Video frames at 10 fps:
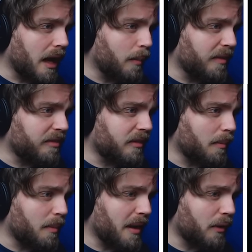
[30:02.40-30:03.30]
and with
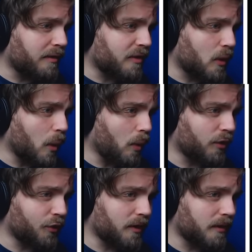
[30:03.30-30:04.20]
some amount of
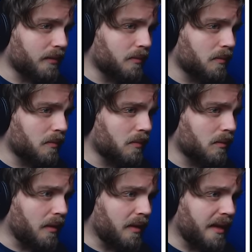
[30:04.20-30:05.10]
caution.
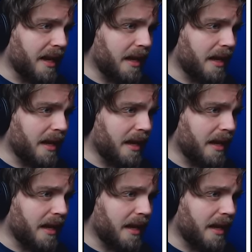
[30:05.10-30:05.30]
The